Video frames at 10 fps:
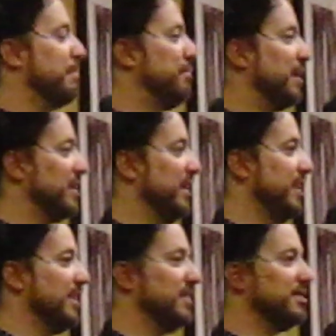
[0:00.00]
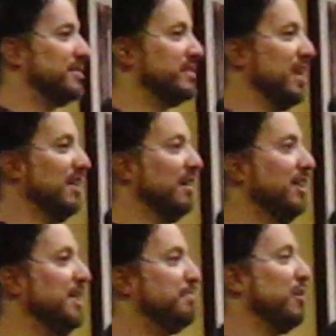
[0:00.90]
but it is a
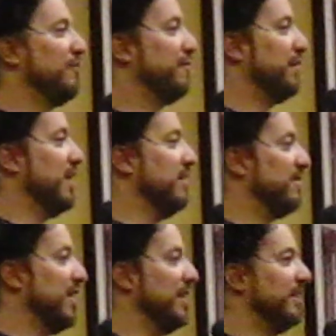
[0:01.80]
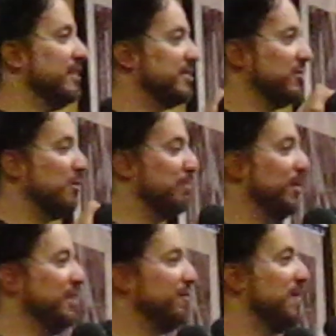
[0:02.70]
leap of faith and it is a
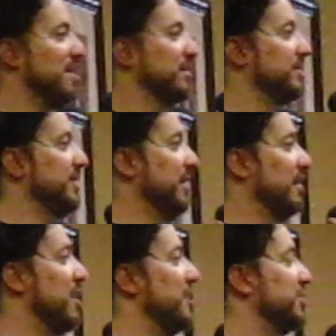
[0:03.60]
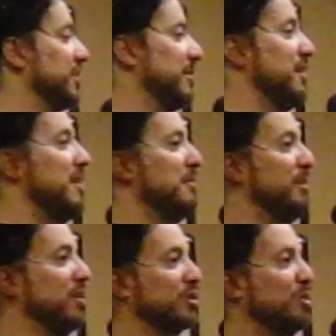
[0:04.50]
complete fallacy in logic,
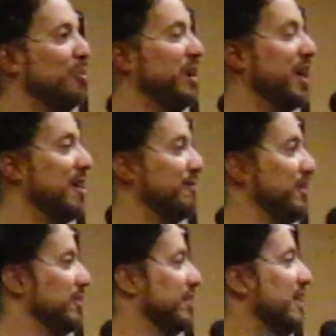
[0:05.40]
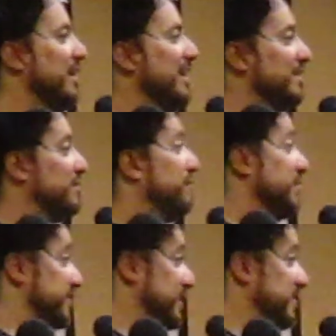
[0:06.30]
because what we have here is
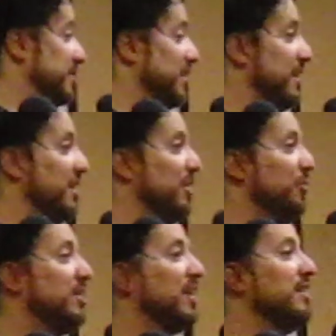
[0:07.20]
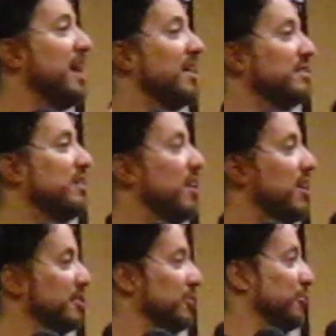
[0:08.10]
physics. You cannot
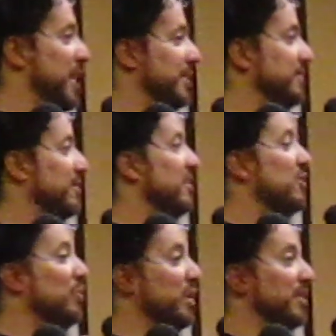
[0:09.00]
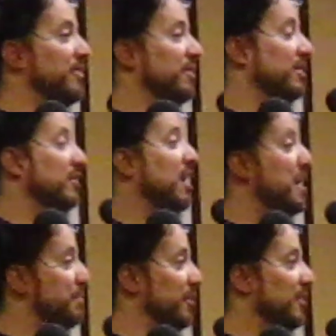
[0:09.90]
cut granite with
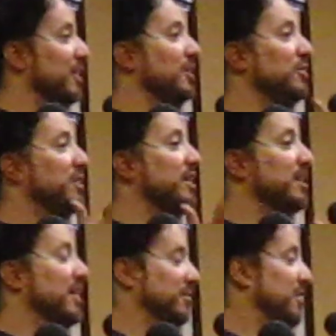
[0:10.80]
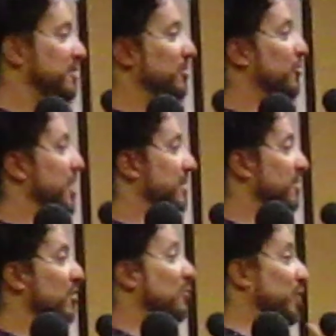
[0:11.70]
copper. You cannot cut granite
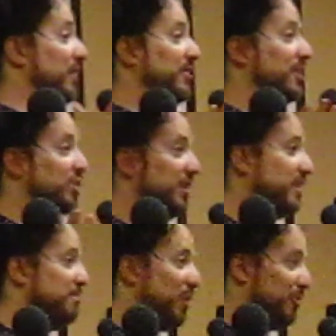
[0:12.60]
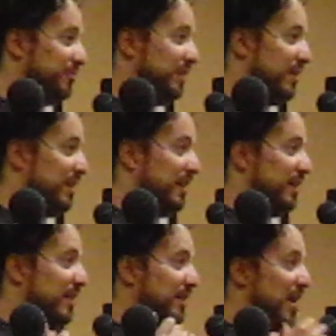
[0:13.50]
with a chicken bone.
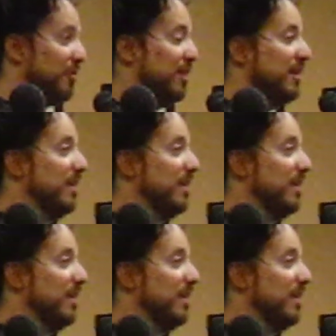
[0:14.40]
Now,